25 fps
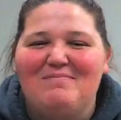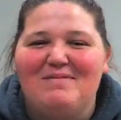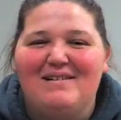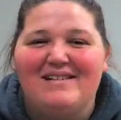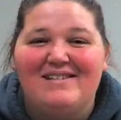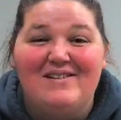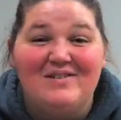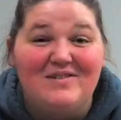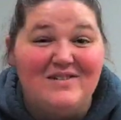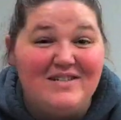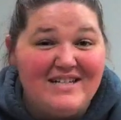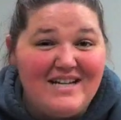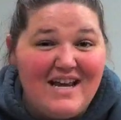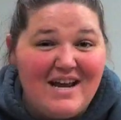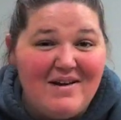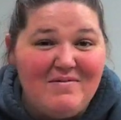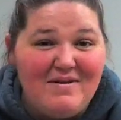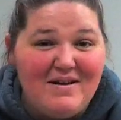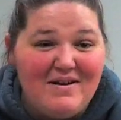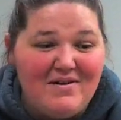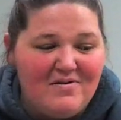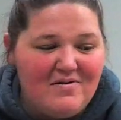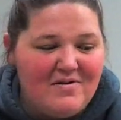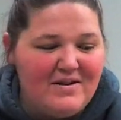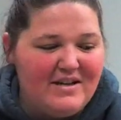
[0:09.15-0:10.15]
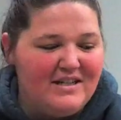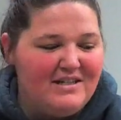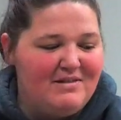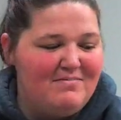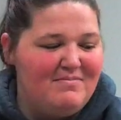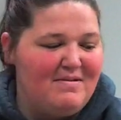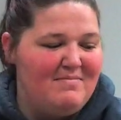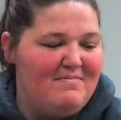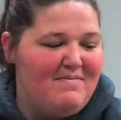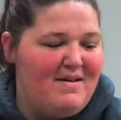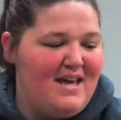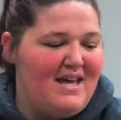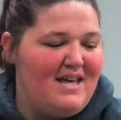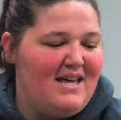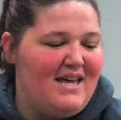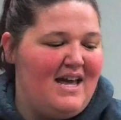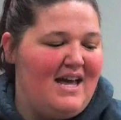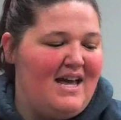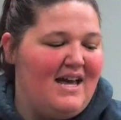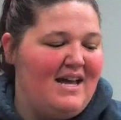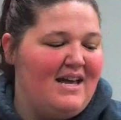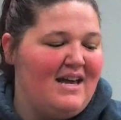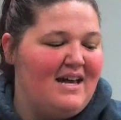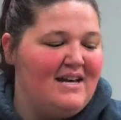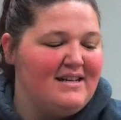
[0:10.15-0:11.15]
So today we are going to be
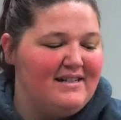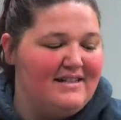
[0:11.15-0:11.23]
making